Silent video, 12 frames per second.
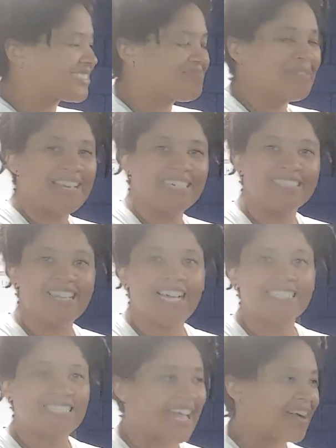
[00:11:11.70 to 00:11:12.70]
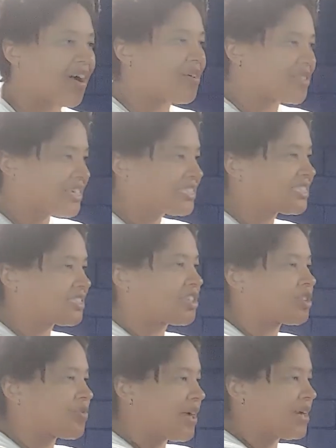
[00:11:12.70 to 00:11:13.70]
because that's like, oh, this is a
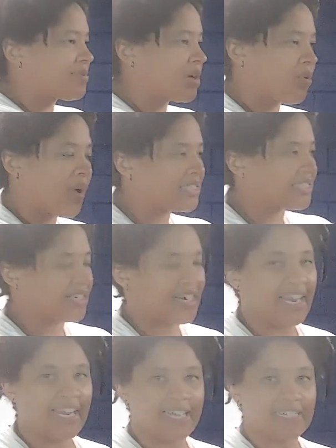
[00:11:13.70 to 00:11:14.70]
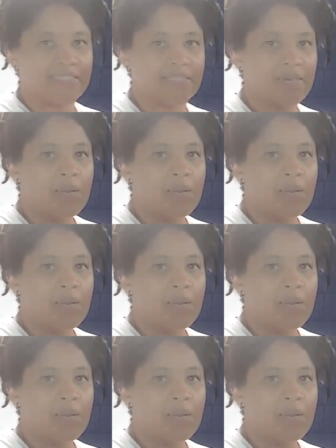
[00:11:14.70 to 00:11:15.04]
threat, I'm going to watch their hands.